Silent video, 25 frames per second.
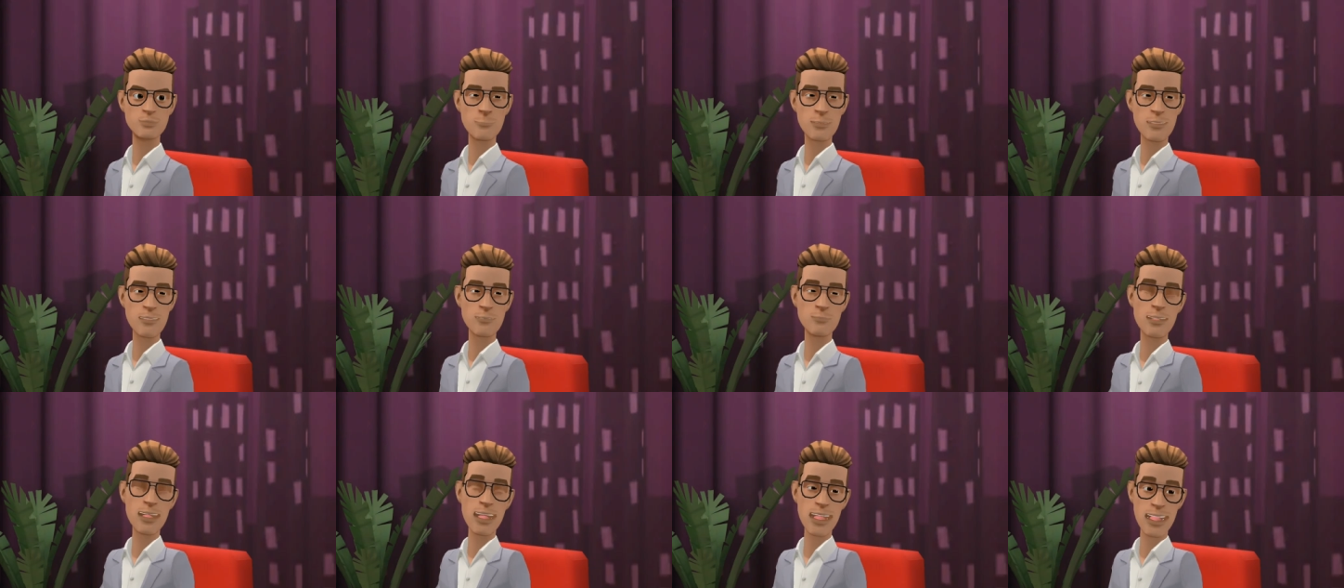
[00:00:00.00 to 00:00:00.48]

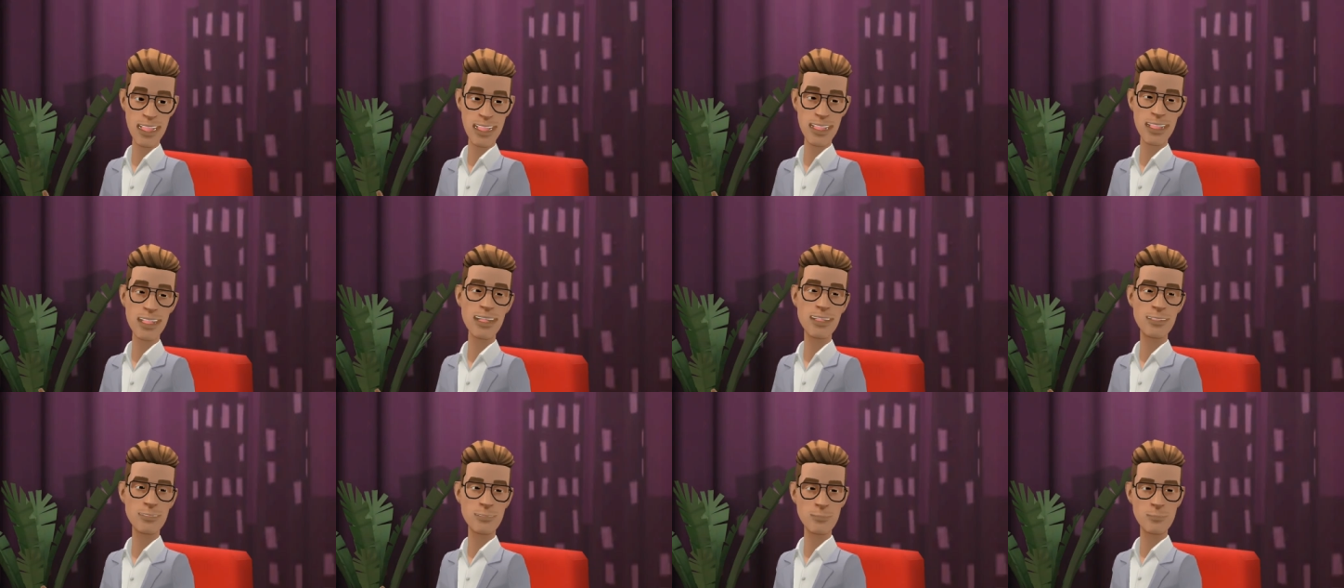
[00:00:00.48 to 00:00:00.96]
I've been
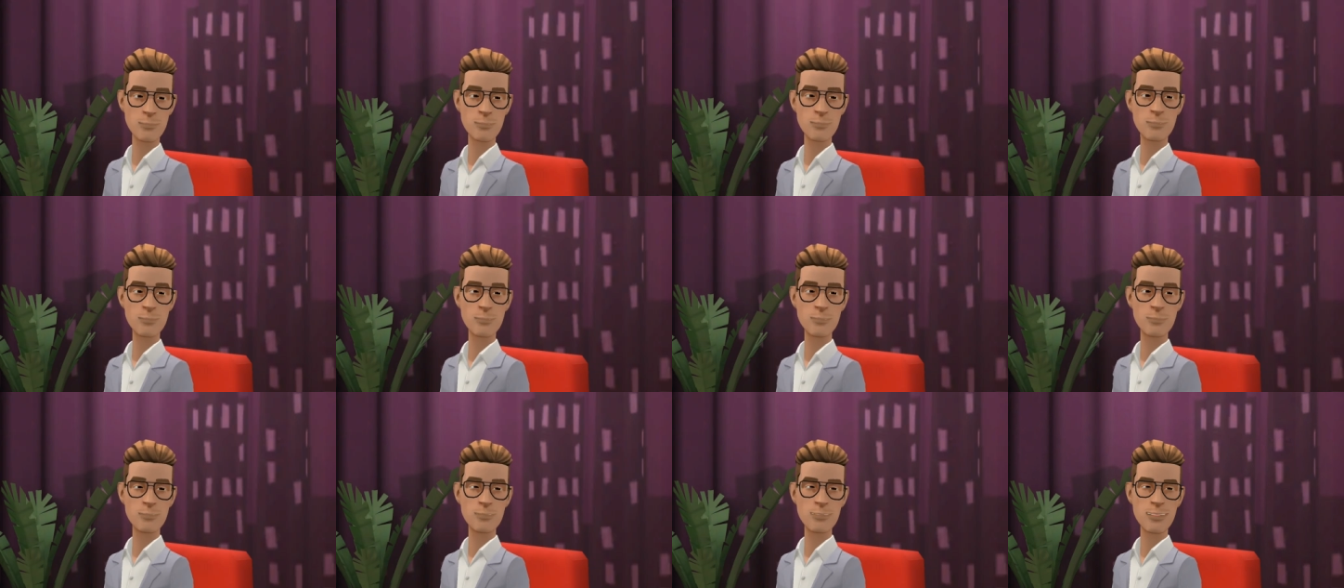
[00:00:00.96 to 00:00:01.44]
great.
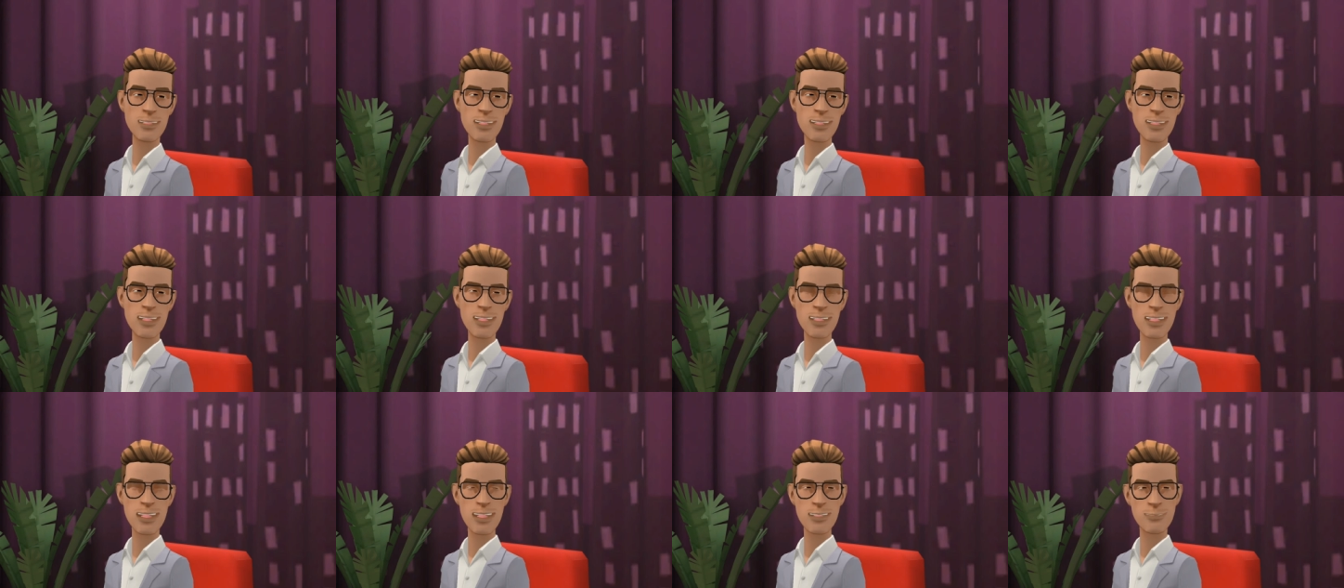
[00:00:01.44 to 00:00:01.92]

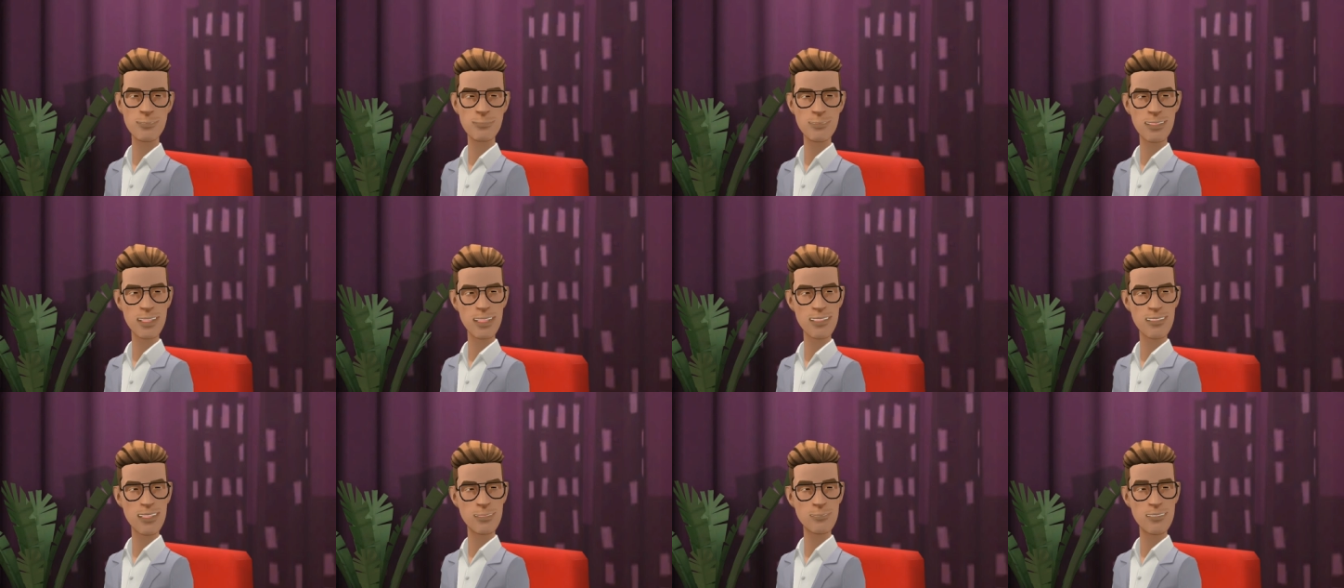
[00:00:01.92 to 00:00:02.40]
Just came
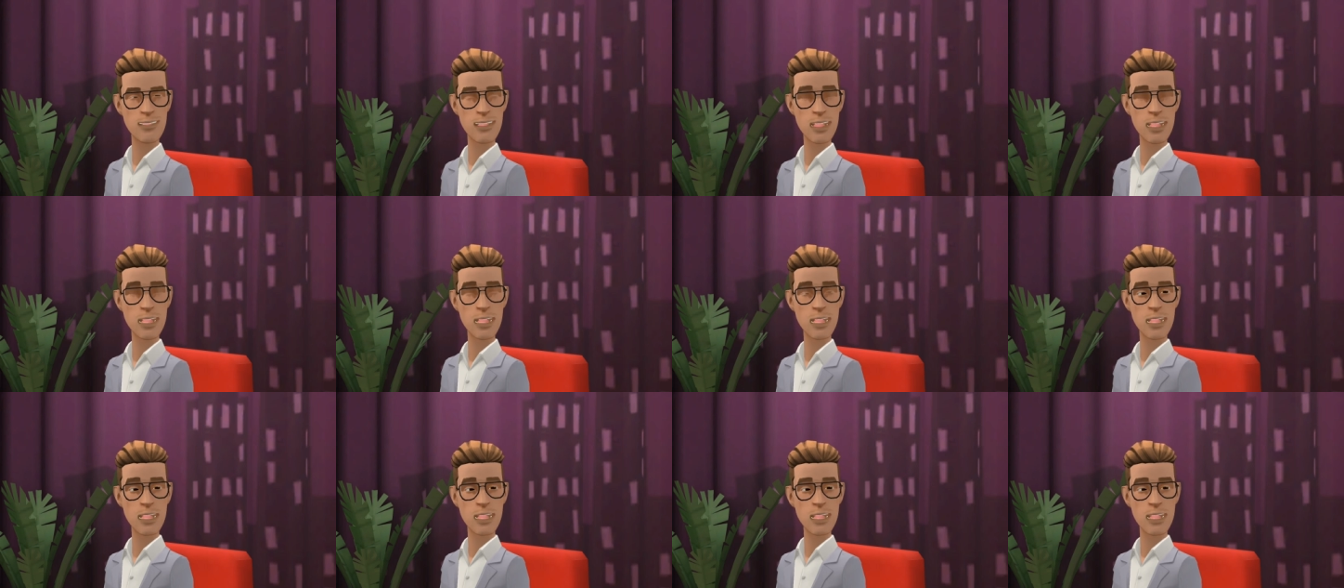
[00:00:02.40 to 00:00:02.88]
back from
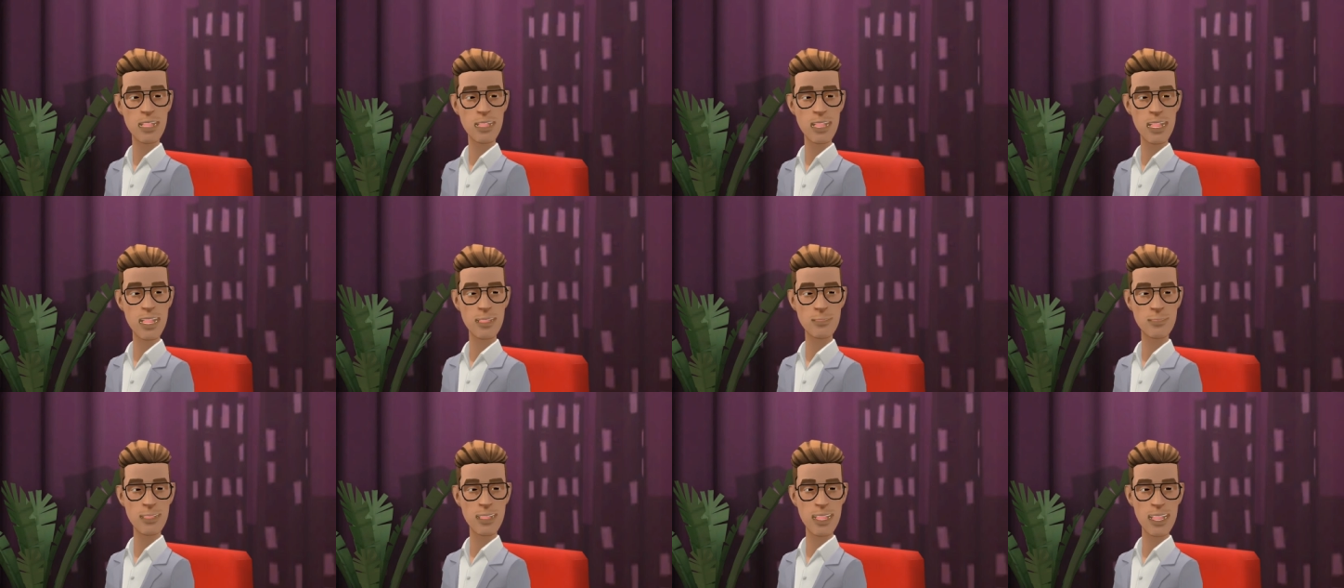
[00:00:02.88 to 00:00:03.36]
vacation
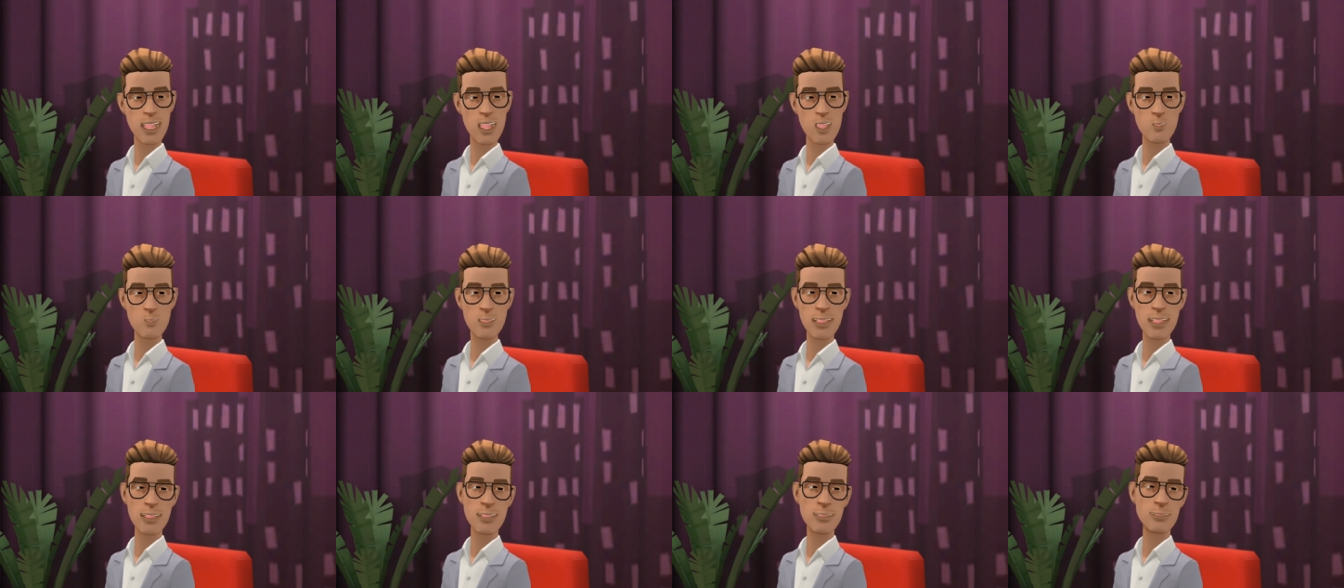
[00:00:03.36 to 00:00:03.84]
in the
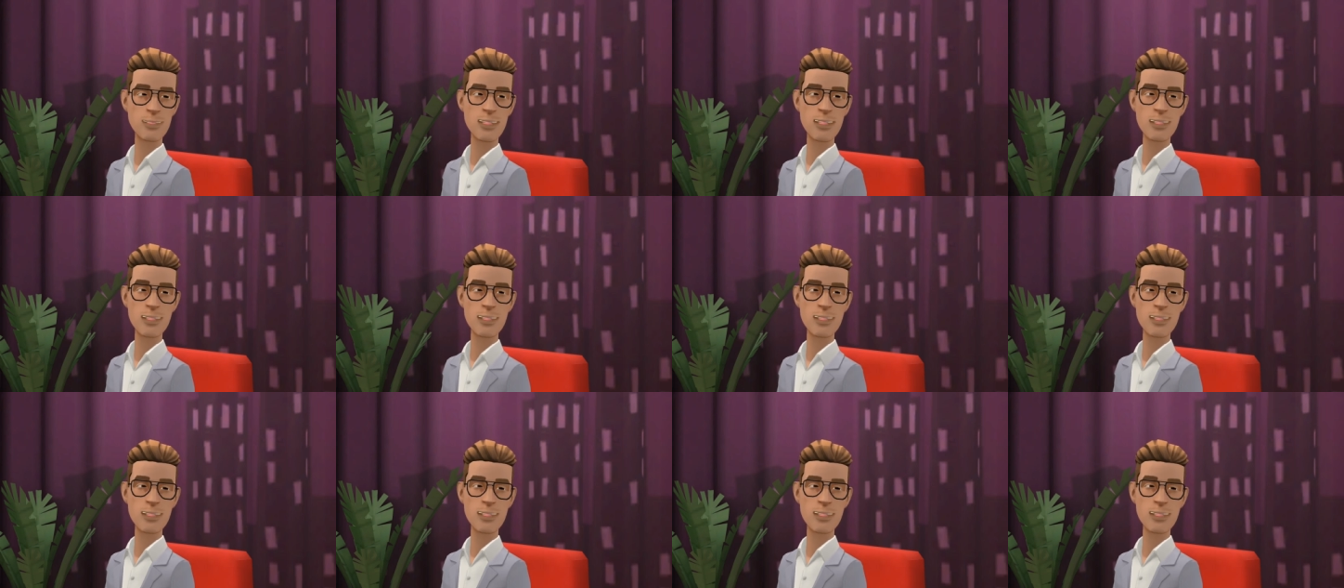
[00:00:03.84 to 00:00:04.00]
Bahamas